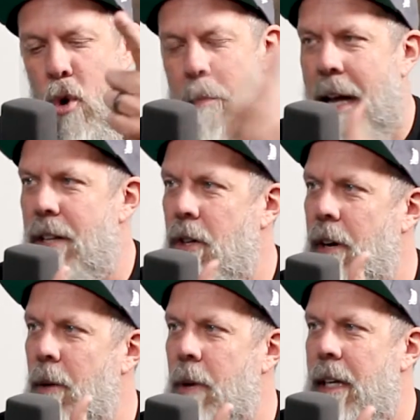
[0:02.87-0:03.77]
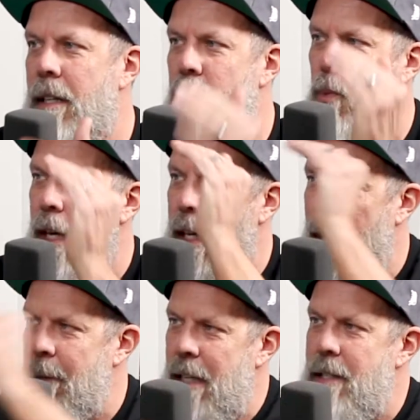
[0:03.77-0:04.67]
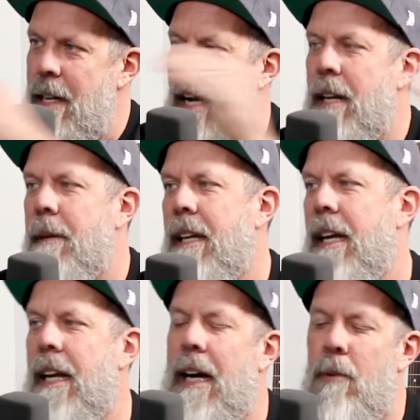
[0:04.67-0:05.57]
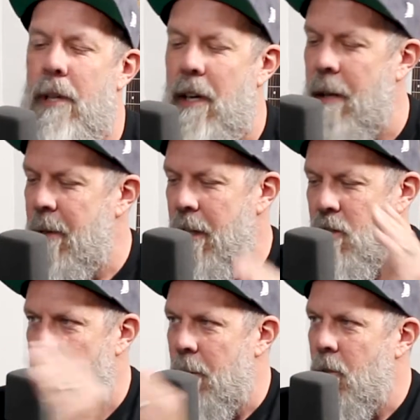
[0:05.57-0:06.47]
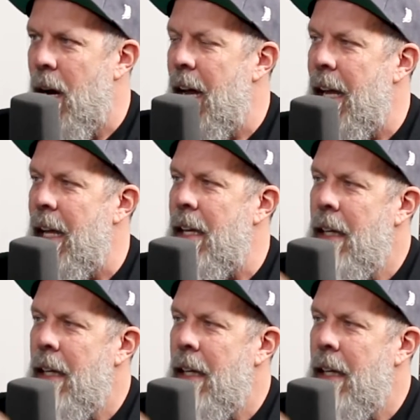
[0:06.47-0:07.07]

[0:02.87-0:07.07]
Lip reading: Man, a great week this week. I'm excited to be hanging out with you. I'm going to jump right in.